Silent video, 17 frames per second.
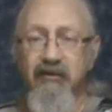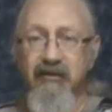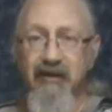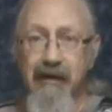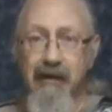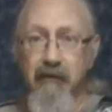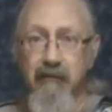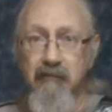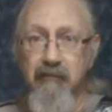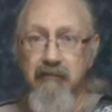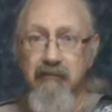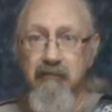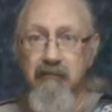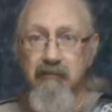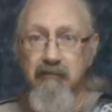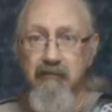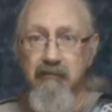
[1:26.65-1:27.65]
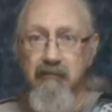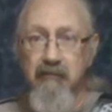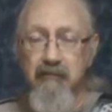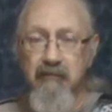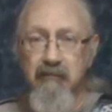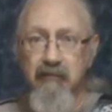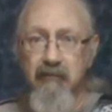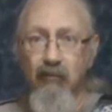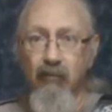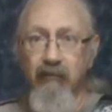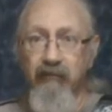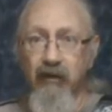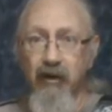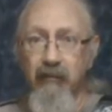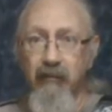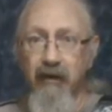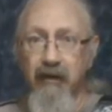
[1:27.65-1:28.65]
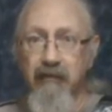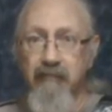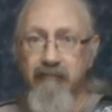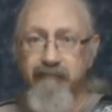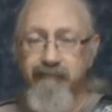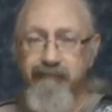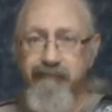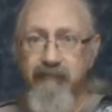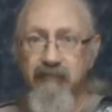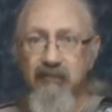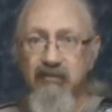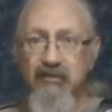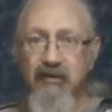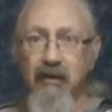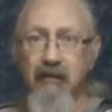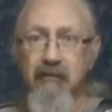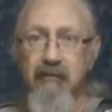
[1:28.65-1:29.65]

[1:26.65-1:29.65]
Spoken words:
sound or vibrate. So